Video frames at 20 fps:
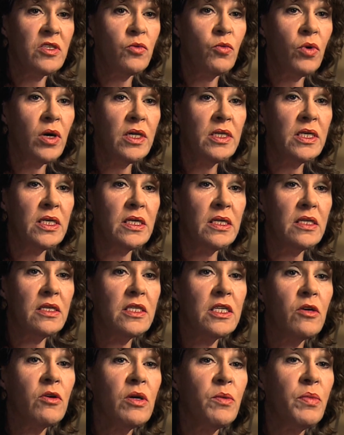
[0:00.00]
wasn't,
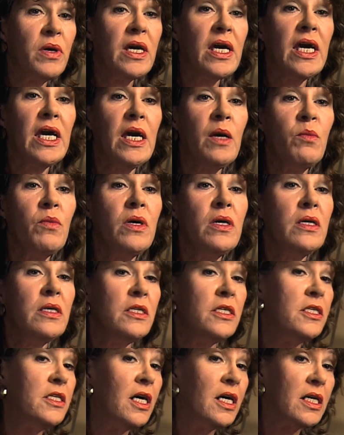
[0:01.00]
so it became
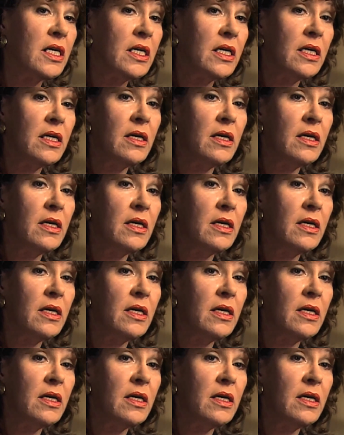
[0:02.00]
stuck.